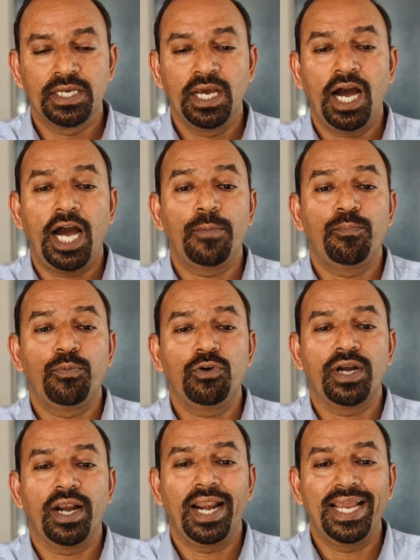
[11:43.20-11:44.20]
I
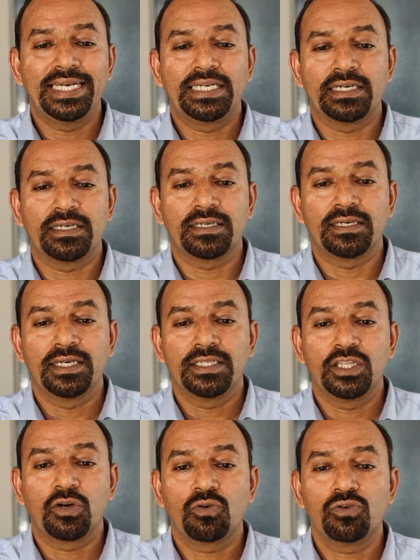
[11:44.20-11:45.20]
put later
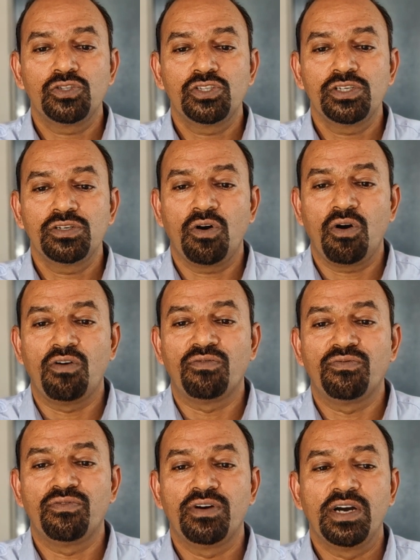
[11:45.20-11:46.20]
the question
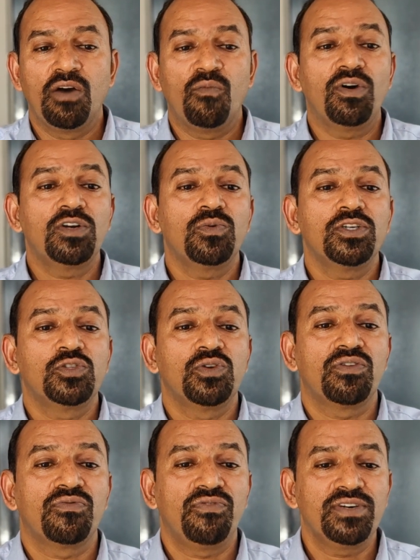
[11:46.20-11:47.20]
of what was your
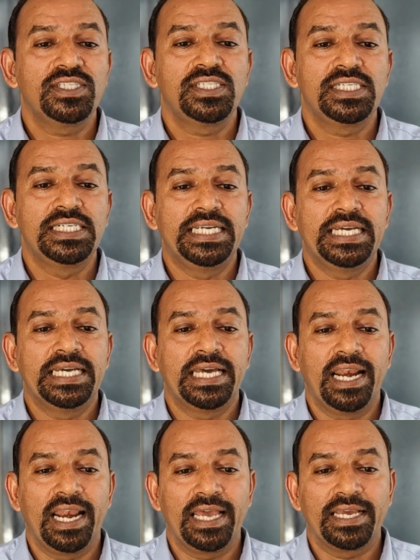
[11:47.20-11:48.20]
first day
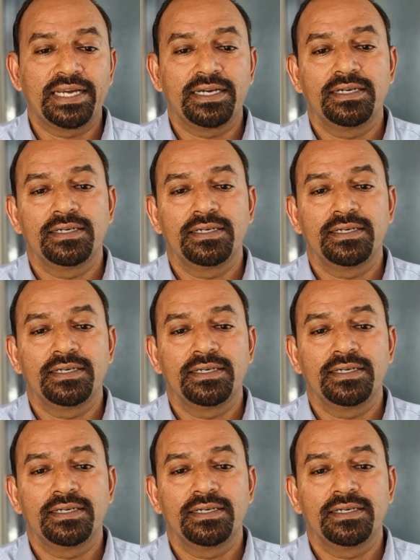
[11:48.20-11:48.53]
like?